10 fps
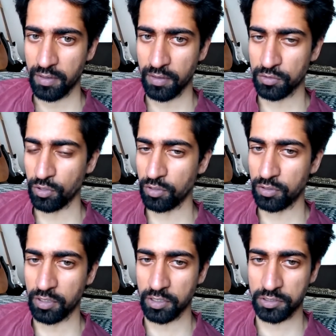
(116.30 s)
It was
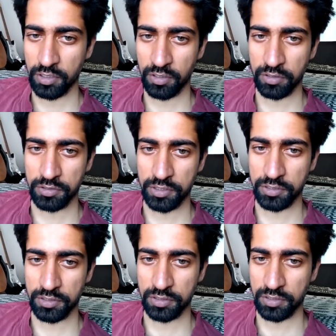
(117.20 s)
not Krishna or
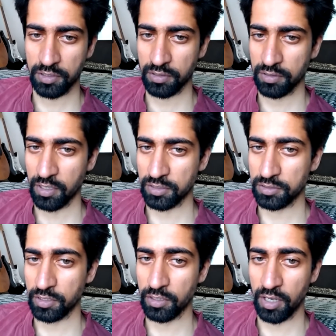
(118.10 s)
Jesus as
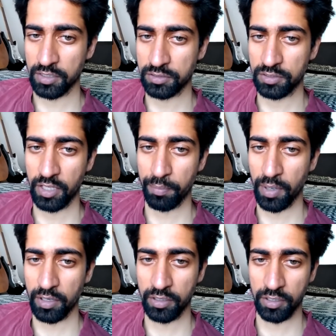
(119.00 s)
the
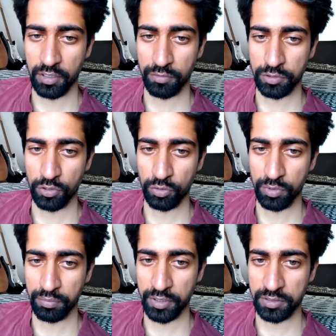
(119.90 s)
apparent individual
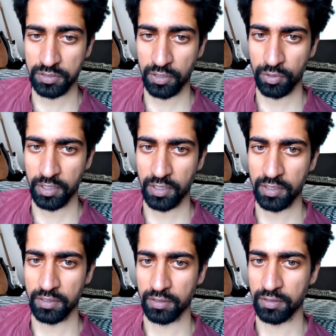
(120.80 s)
human beings that were
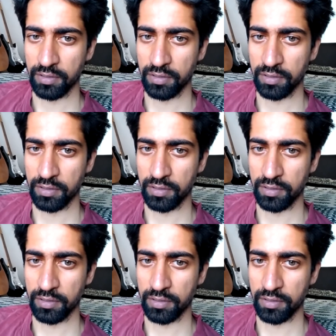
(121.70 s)
enlightened.